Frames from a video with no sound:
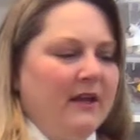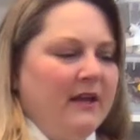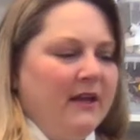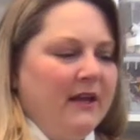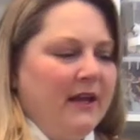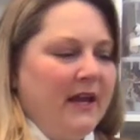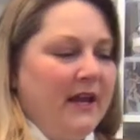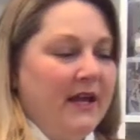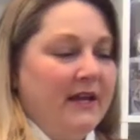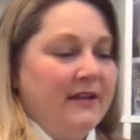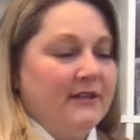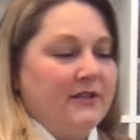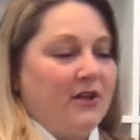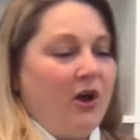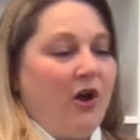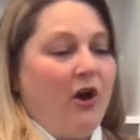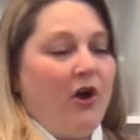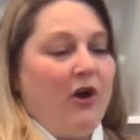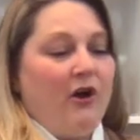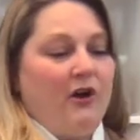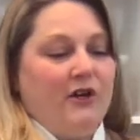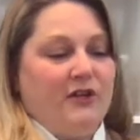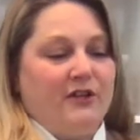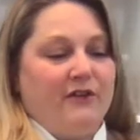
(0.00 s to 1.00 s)
It is
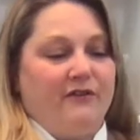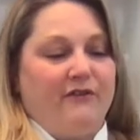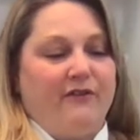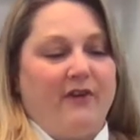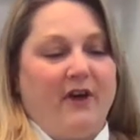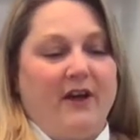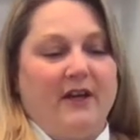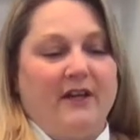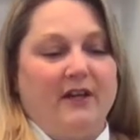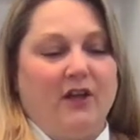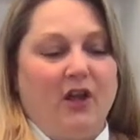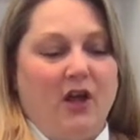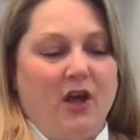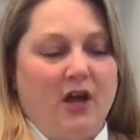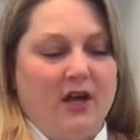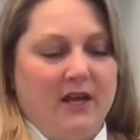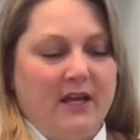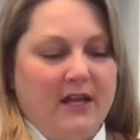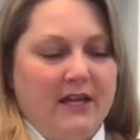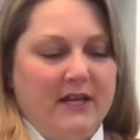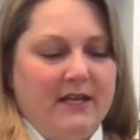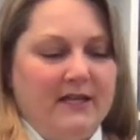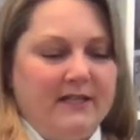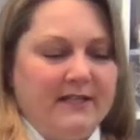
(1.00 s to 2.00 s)
hard to find
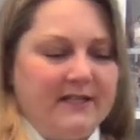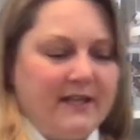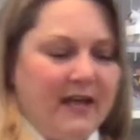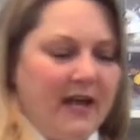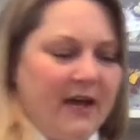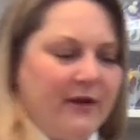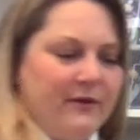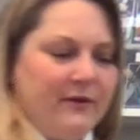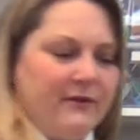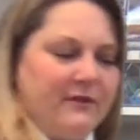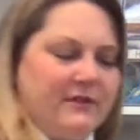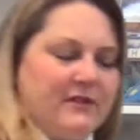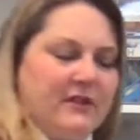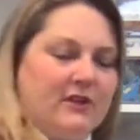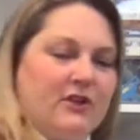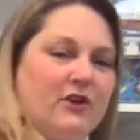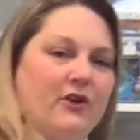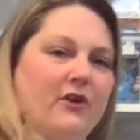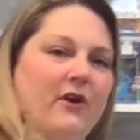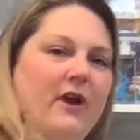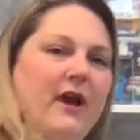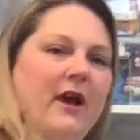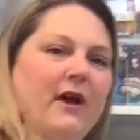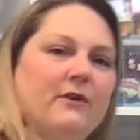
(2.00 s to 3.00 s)
long E sounds in your
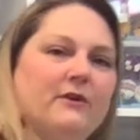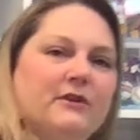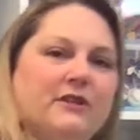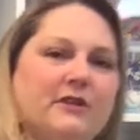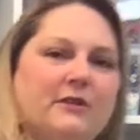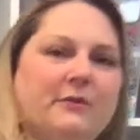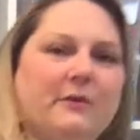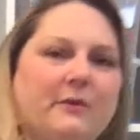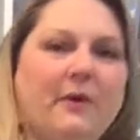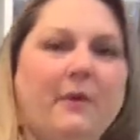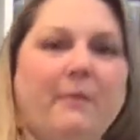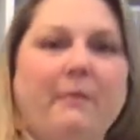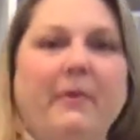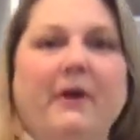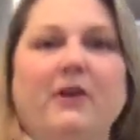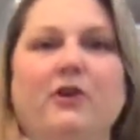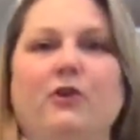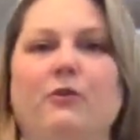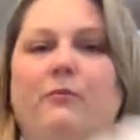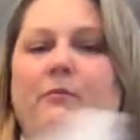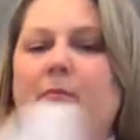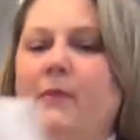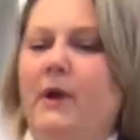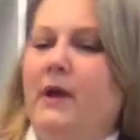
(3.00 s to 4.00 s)
house, but you
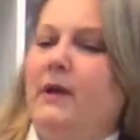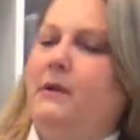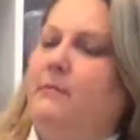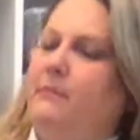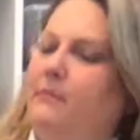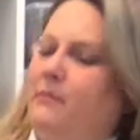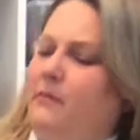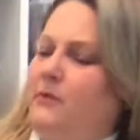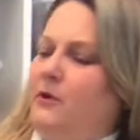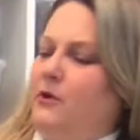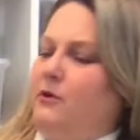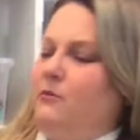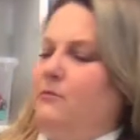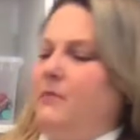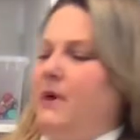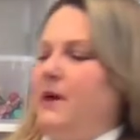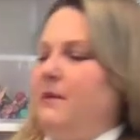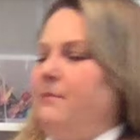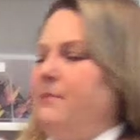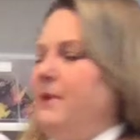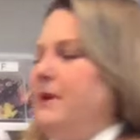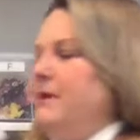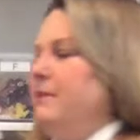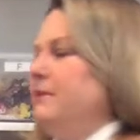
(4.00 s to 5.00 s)
might
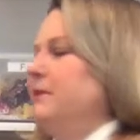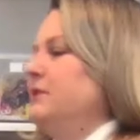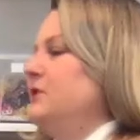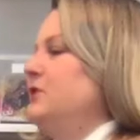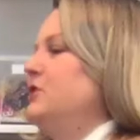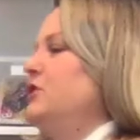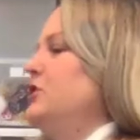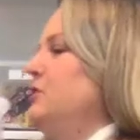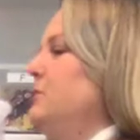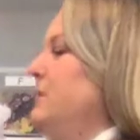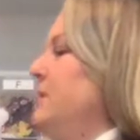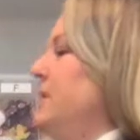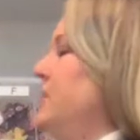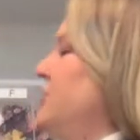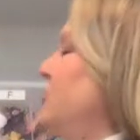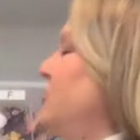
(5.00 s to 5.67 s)
be able to do it.